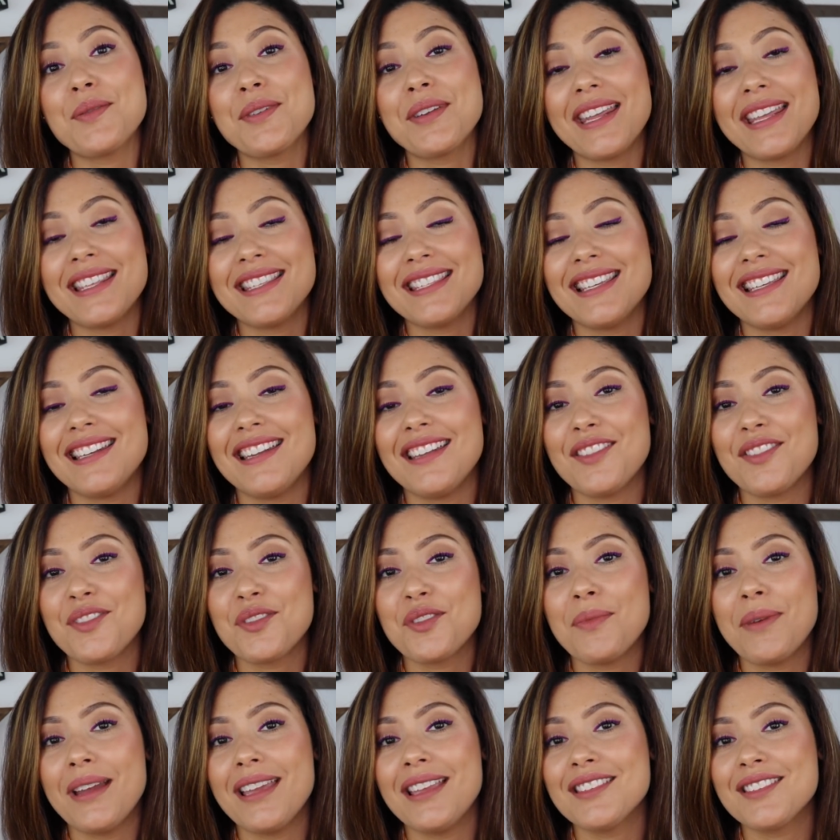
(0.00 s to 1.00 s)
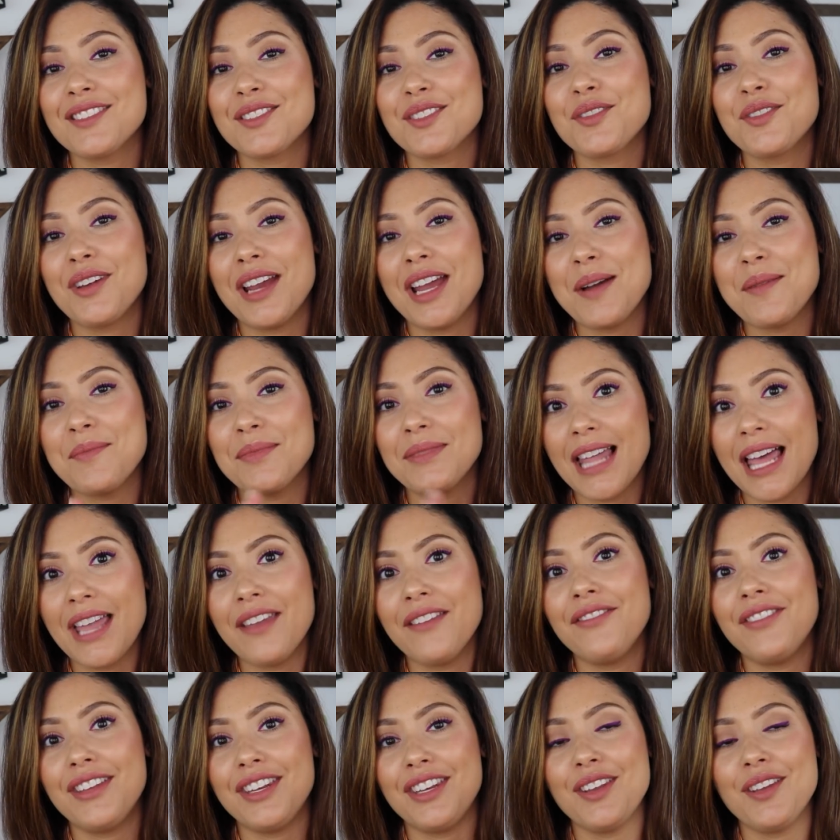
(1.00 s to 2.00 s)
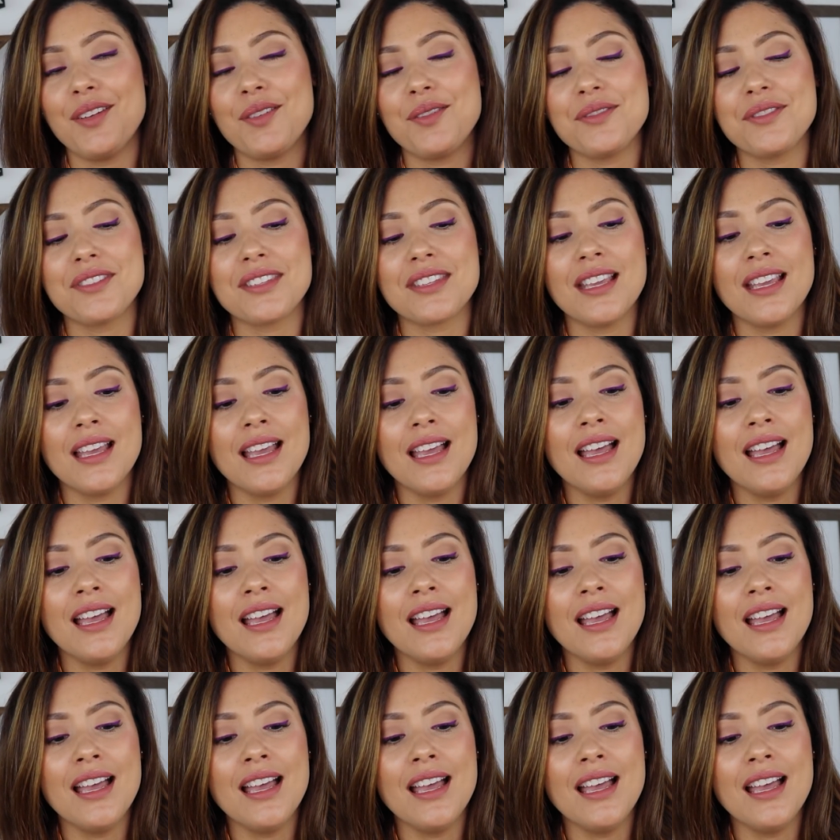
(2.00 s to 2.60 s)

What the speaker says: when I did it through my Instagram live videos.